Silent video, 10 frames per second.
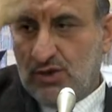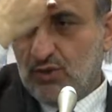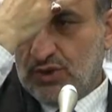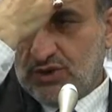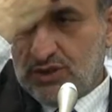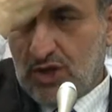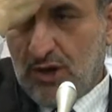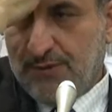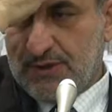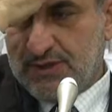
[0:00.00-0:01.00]
which is
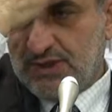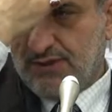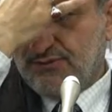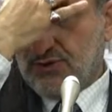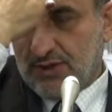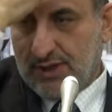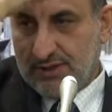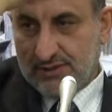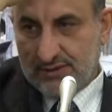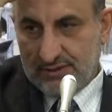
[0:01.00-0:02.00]
opposite the
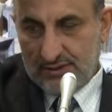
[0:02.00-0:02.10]
forehead.